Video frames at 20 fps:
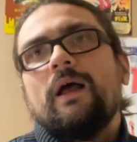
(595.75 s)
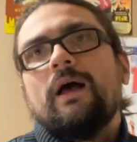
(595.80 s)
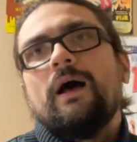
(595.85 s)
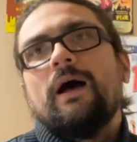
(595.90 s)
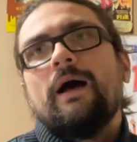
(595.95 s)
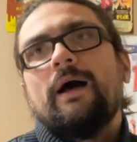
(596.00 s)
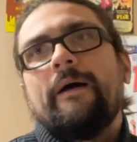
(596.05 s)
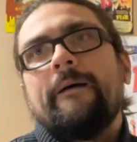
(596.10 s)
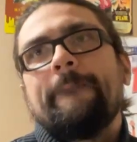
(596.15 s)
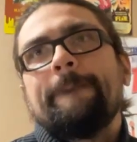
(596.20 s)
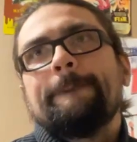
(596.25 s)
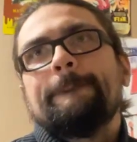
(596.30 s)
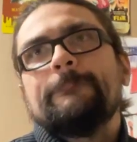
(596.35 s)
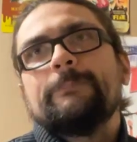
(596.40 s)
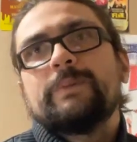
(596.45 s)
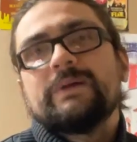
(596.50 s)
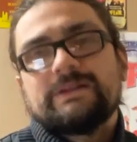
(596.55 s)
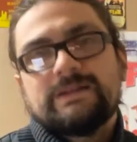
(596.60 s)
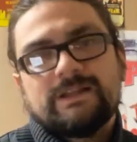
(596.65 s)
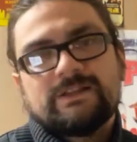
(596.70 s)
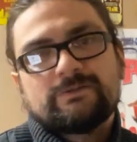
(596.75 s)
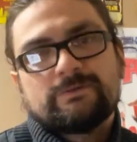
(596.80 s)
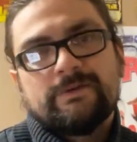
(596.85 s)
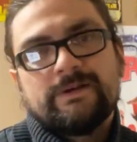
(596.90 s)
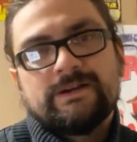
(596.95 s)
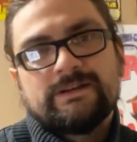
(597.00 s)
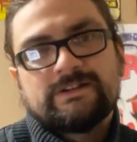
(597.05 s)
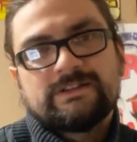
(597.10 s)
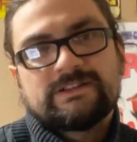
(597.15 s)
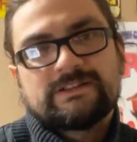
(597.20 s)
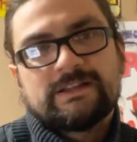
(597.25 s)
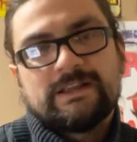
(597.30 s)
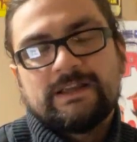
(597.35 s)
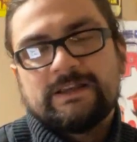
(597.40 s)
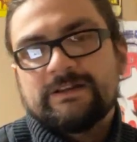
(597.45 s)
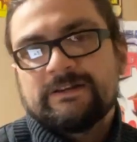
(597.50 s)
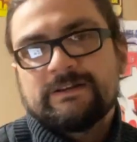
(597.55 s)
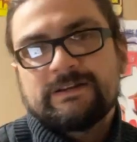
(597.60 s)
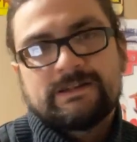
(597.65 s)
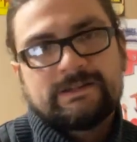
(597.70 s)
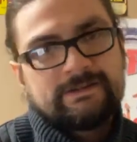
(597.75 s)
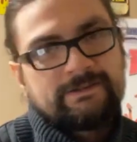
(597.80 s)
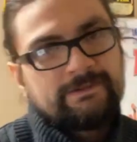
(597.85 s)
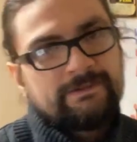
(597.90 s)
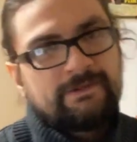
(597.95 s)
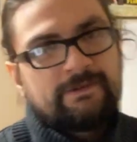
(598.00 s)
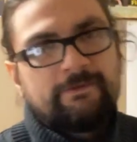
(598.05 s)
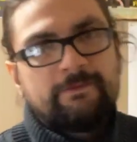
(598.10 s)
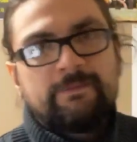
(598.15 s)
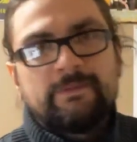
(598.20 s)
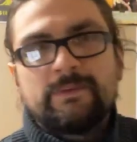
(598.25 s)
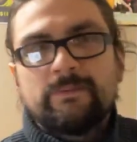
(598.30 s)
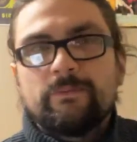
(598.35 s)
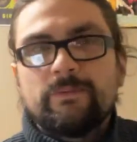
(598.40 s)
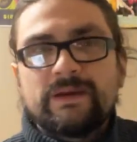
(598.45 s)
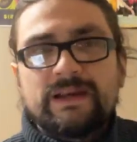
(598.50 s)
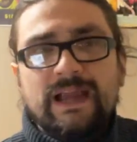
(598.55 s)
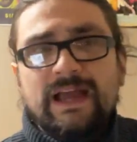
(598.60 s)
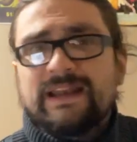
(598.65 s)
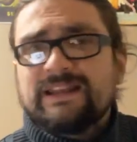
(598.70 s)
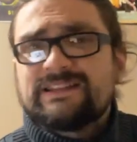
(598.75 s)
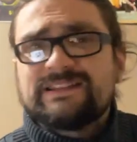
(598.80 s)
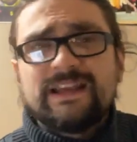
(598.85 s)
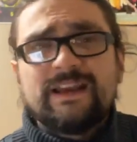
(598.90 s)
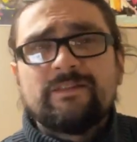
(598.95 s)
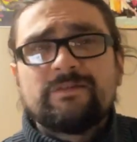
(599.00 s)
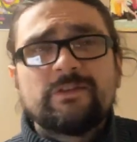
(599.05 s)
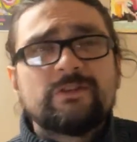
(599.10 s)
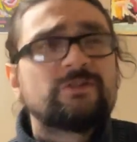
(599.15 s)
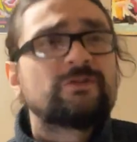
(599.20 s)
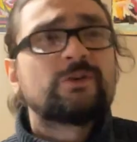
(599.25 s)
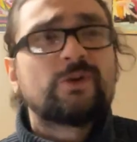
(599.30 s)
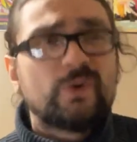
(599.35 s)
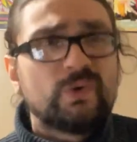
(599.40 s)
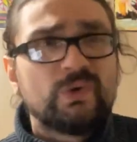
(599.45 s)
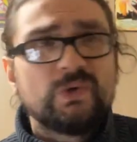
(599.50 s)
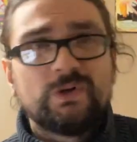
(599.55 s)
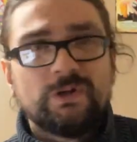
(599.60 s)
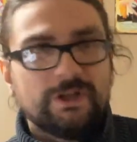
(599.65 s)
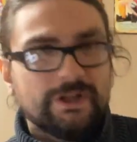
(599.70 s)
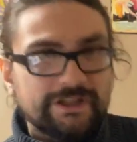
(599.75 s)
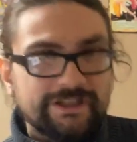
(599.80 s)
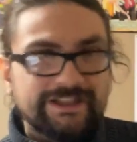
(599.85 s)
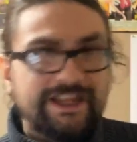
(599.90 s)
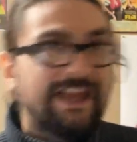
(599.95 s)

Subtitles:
But this one is just like, we gotta save the school.